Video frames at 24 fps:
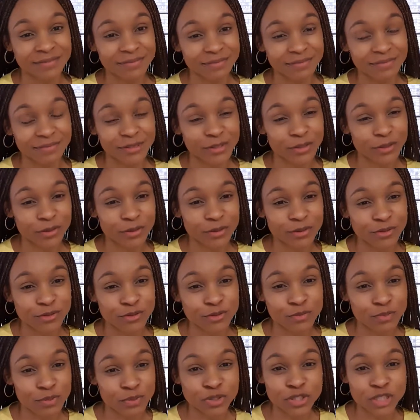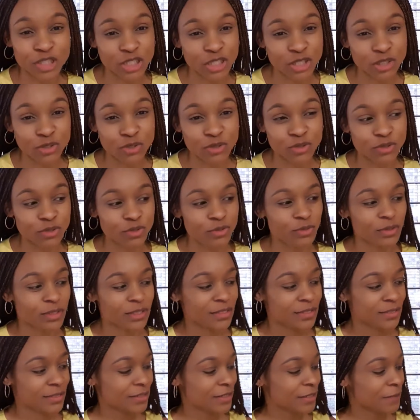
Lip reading: you know, to push it to do it.